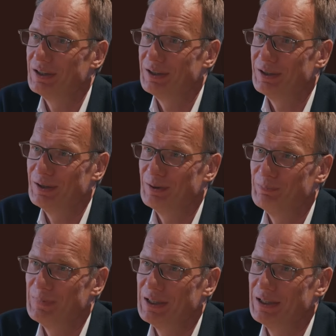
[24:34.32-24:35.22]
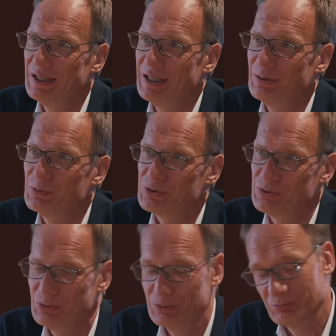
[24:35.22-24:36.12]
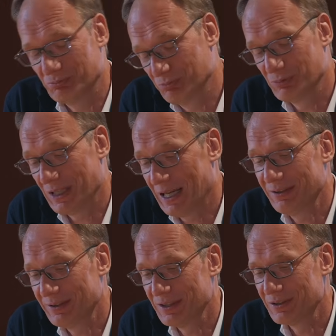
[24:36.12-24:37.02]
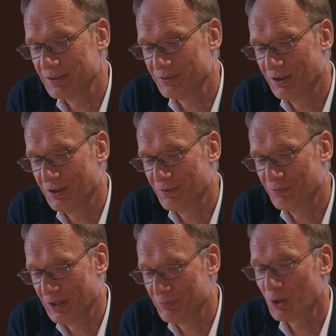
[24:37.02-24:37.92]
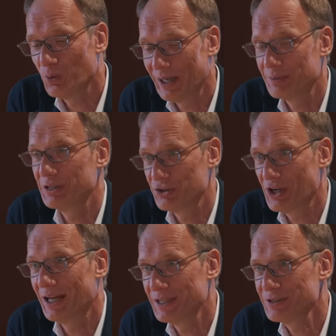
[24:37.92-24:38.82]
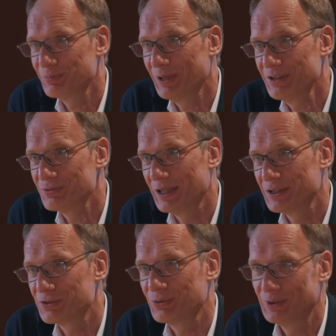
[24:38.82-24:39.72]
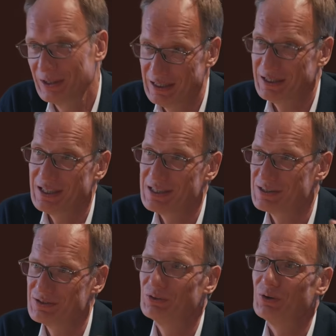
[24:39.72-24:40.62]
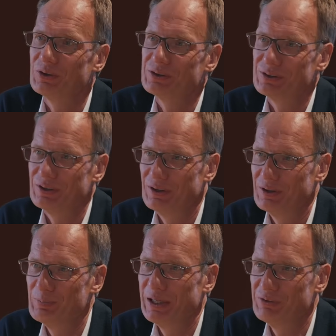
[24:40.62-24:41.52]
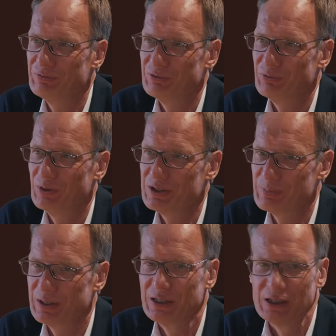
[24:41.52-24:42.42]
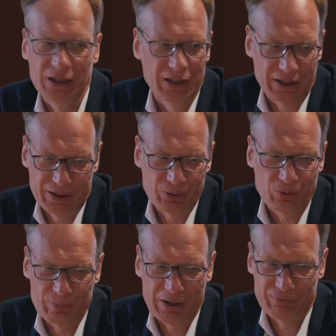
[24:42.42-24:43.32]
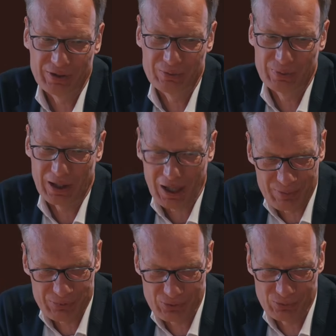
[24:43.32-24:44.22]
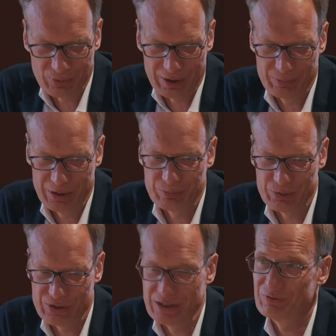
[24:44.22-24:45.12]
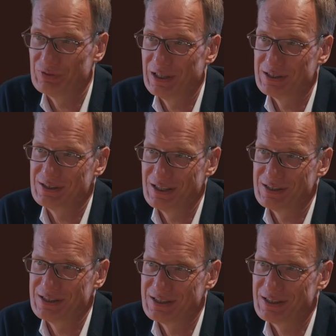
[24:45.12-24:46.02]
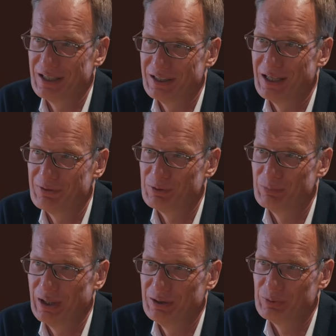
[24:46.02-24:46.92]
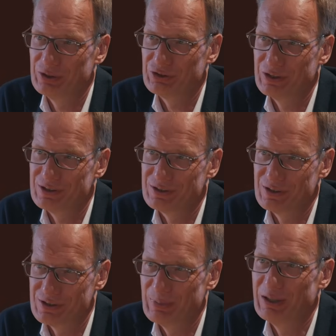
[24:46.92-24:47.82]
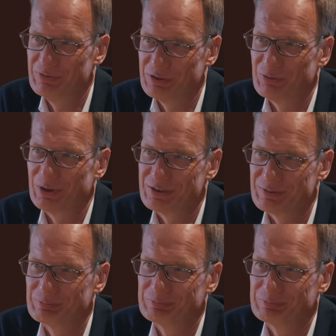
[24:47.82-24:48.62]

And they also, I think, favor quite a bit Chinese brands, right? So in that case, it's not a benefit for us. But in Europe, I feel we are absolutely being perceived as the Scandinavian brand, which is a benefit for us.